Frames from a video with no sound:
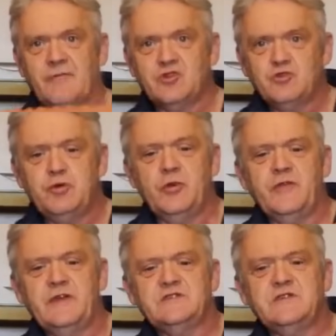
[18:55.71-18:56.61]
I've just
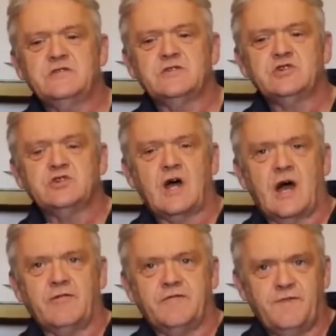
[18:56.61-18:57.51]
put these in to
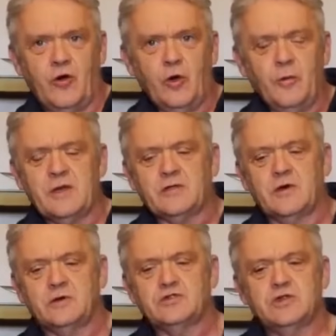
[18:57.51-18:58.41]
start
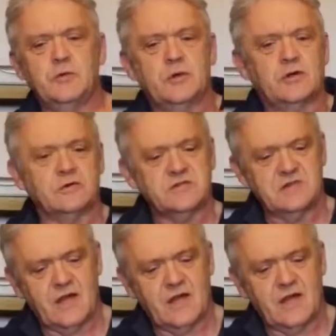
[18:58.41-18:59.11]
forming those tubercles,